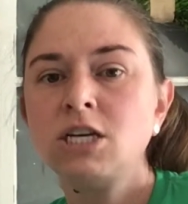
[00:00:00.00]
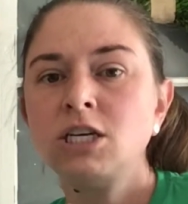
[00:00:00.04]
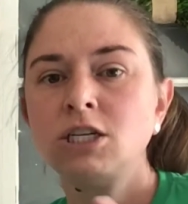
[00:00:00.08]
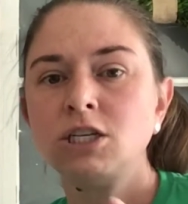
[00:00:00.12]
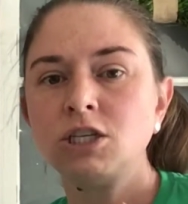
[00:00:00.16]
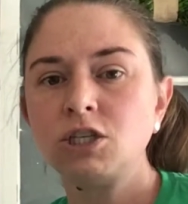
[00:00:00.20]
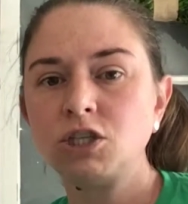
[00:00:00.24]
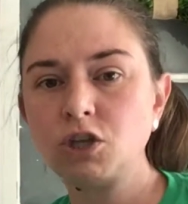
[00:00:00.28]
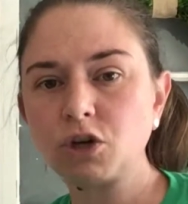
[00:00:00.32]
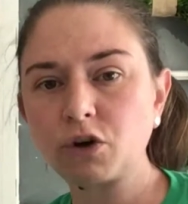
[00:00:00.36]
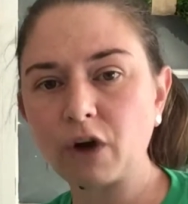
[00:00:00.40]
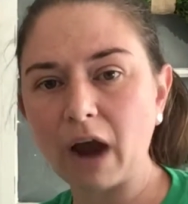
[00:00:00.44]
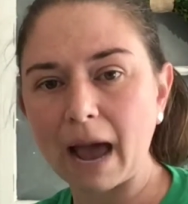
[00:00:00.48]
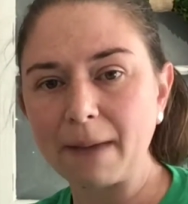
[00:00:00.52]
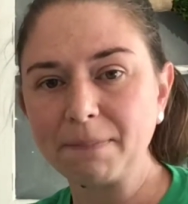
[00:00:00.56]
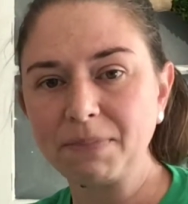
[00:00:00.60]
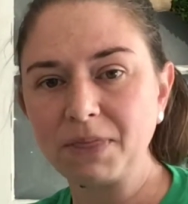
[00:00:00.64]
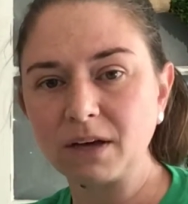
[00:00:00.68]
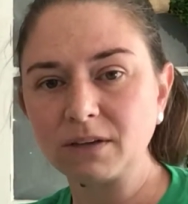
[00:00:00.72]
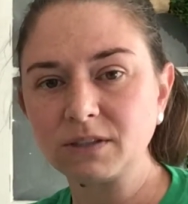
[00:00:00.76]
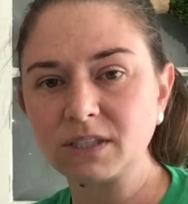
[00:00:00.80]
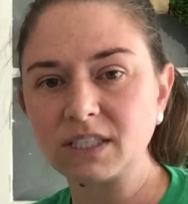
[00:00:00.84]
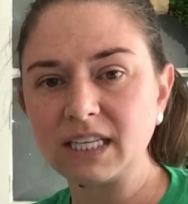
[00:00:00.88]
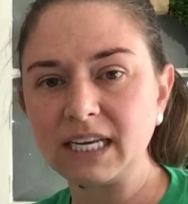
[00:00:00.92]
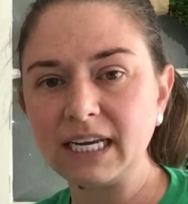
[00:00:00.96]
So grab
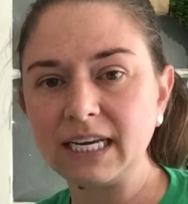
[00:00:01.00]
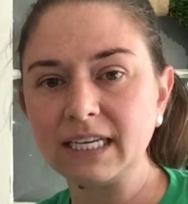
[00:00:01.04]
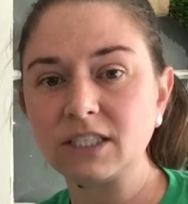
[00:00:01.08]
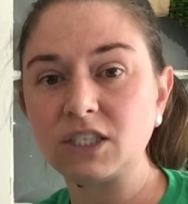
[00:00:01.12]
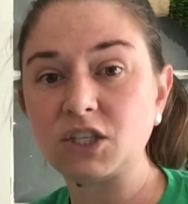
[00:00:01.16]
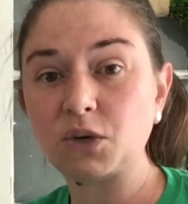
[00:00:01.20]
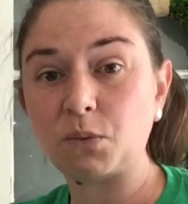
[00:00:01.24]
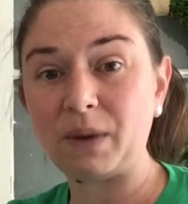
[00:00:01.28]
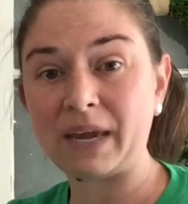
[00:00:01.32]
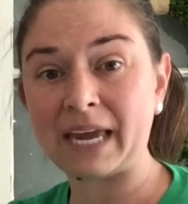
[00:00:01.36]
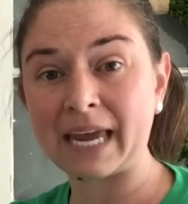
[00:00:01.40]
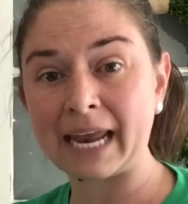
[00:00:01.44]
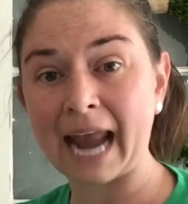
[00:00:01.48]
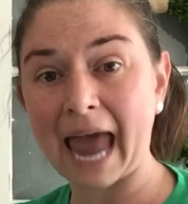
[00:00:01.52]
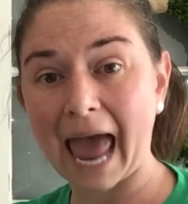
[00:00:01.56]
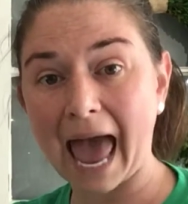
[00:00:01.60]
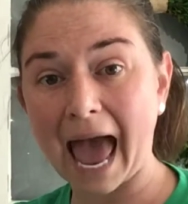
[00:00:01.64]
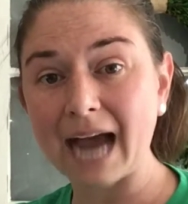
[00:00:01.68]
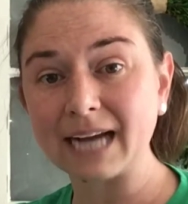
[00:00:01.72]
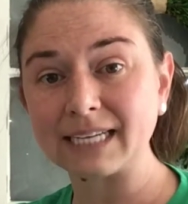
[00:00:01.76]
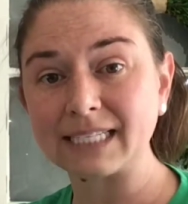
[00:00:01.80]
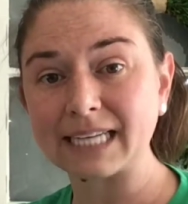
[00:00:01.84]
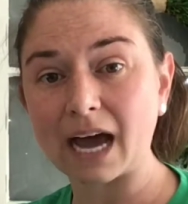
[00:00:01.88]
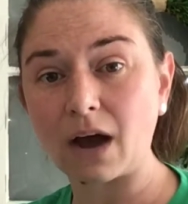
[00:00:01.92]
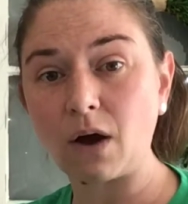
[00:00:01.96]
those things so we can
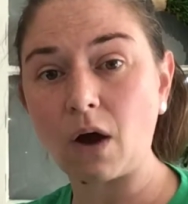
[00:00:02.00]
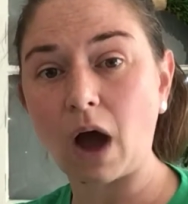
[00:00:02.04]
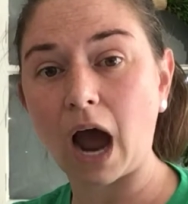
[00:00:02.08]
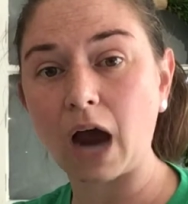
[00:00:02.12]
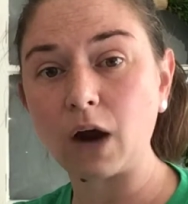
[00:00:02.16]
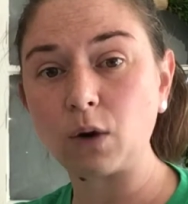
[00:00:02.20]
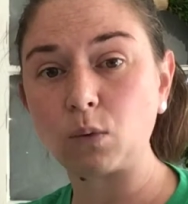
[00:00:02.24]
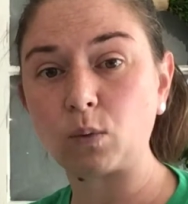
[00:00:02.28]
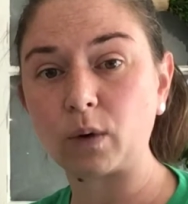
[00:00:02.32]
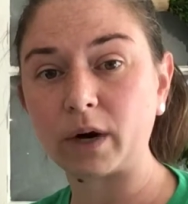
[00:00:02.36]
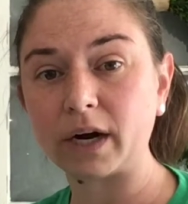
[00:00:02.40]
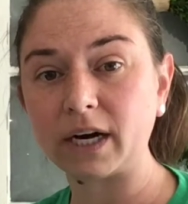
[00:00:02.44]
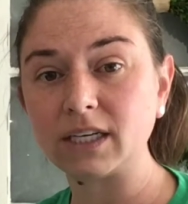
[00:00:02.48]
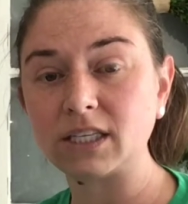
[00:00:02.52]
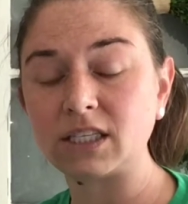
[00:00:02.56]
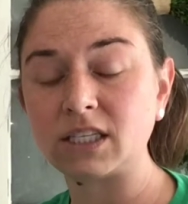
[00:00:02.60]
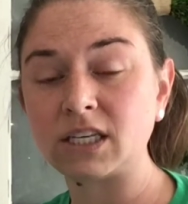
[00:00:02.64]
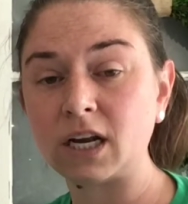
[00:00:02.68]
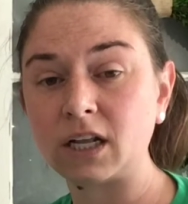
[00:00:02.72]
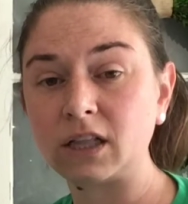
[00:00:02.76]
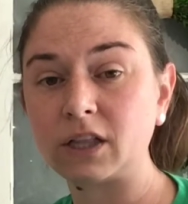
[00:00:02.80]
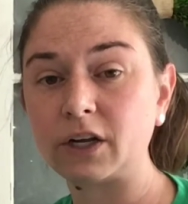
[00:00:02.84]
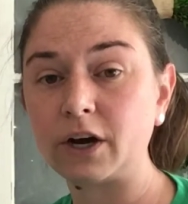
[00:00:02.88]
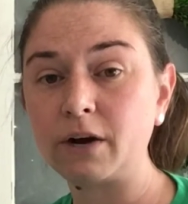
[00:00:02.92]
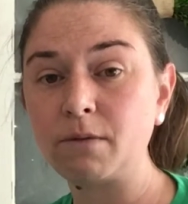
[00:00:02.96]
act out our words to
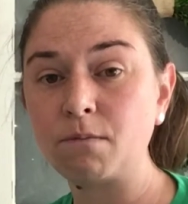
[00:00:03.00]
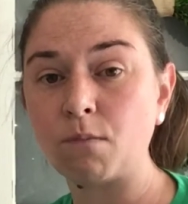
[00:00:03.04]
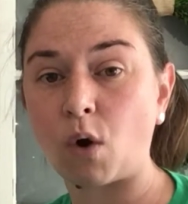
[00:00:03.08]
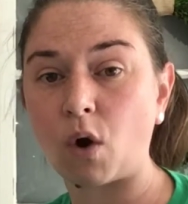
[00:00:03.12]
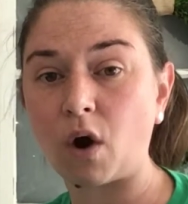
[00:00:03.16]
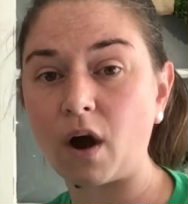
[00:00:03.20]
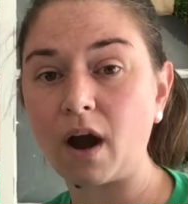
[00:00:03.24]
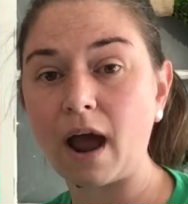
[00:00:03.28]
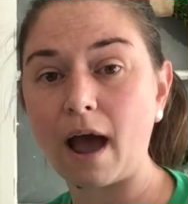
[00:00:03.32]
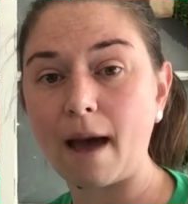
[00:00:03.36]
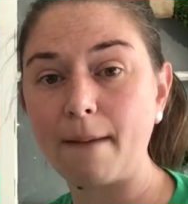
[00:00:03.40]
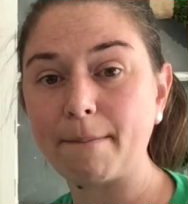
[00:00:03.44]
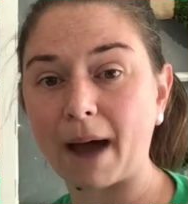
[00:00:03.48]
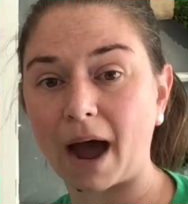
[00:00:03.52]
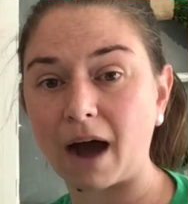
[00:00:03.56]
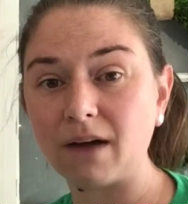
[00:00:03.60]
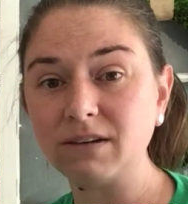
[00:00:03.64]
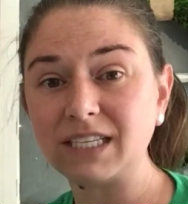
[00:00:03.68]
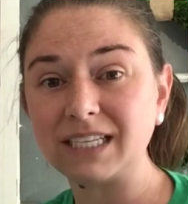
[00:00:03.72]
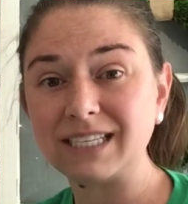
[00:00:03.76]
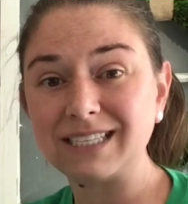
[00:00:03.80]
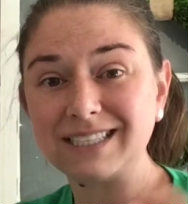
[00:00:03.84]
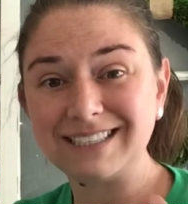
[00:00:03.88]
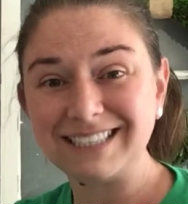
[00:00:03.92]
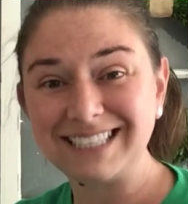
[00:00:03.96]
learn more about
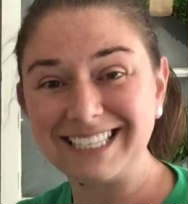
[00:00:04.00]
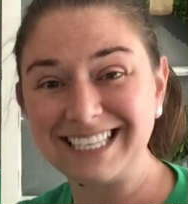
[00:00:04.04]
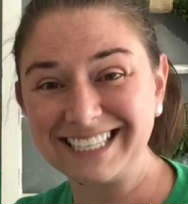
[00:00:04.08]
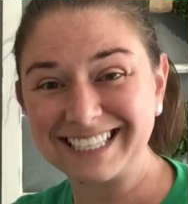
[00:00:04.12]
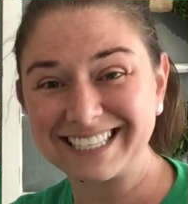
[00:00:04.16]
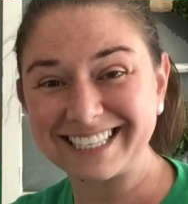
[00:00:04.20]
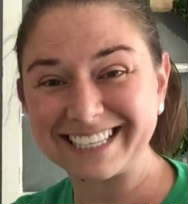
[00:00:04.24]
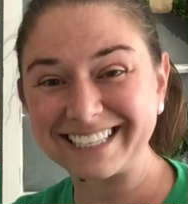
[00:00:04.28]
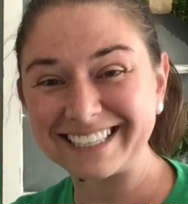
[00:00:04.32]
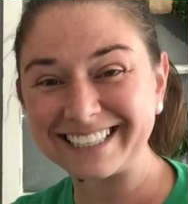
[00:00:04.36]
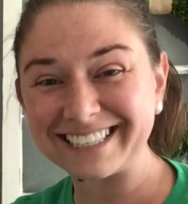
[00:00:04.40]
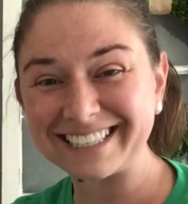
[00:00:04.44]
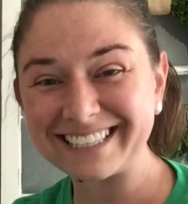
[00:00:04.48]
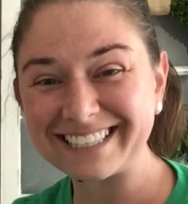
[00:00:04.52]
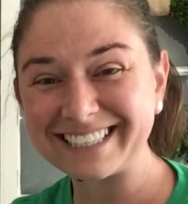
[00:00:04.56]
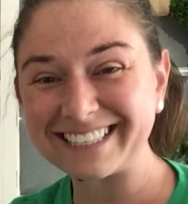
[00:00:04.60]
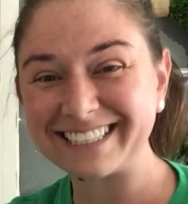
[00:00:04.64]
seasons.